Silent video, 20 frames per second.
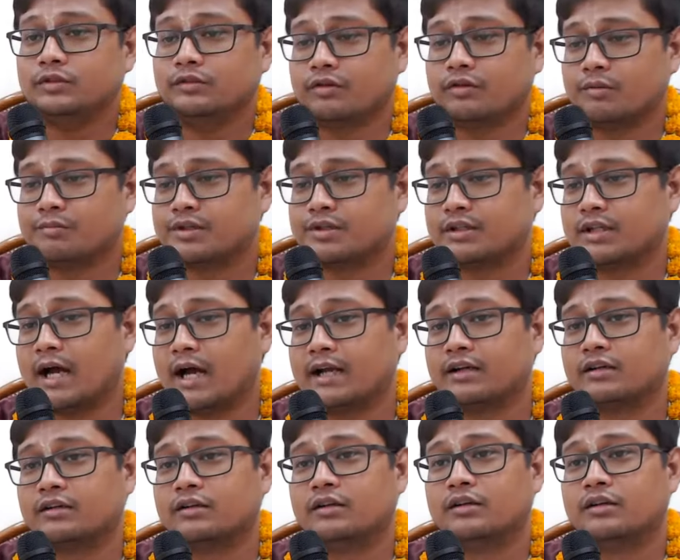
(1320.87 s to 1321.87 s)
From
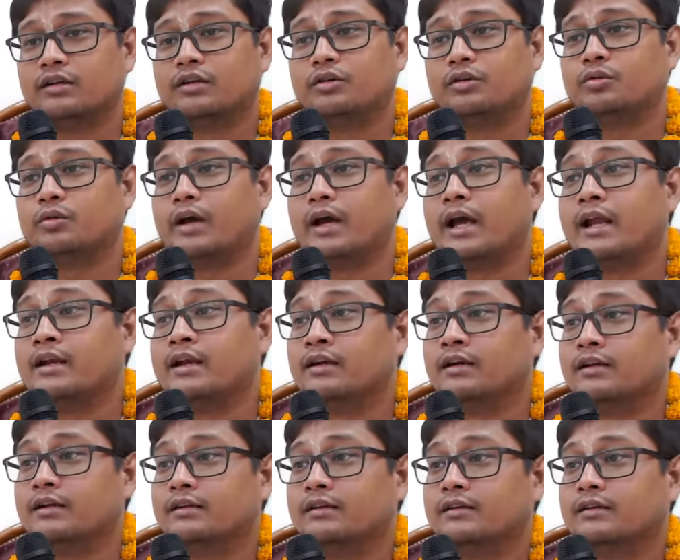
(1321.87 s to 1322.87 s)
start to end,